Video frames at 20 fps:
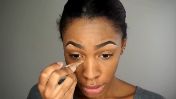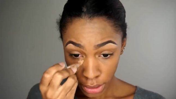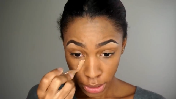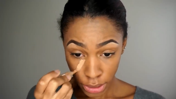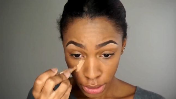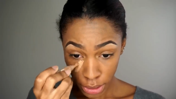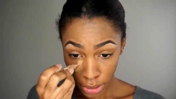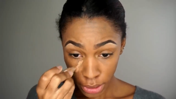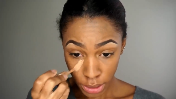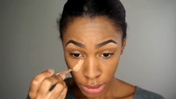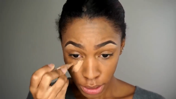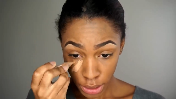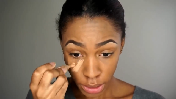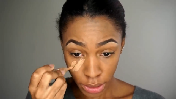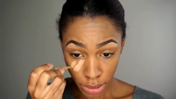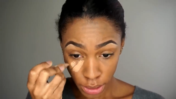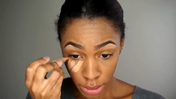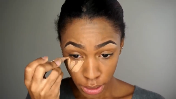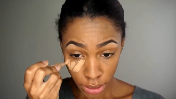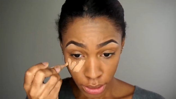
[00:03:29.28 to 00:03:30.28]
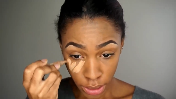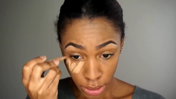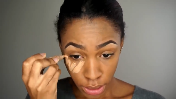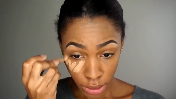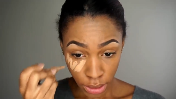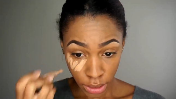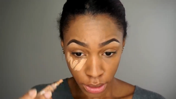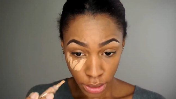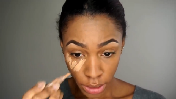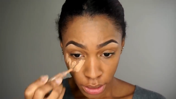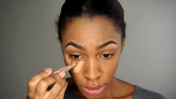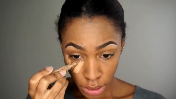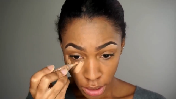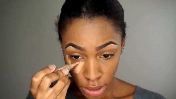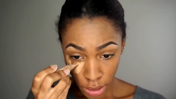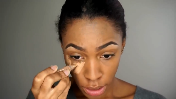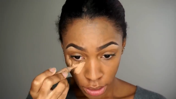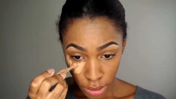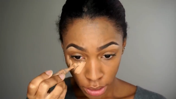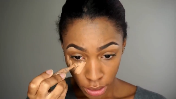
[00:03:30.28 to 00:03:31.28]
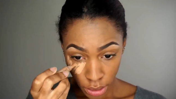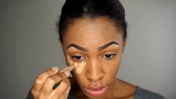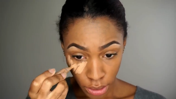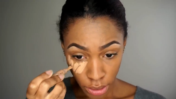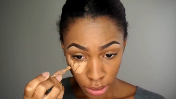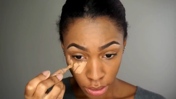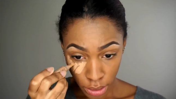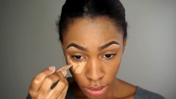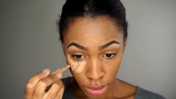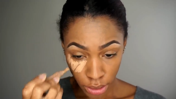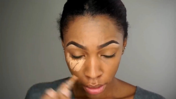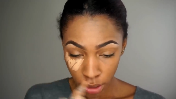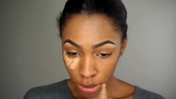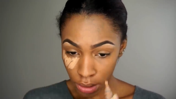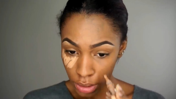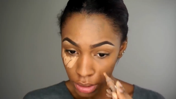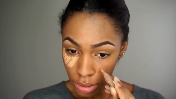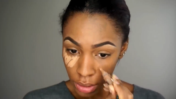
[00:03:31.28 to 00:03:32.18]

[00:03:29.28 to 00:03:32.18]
Nothing is said.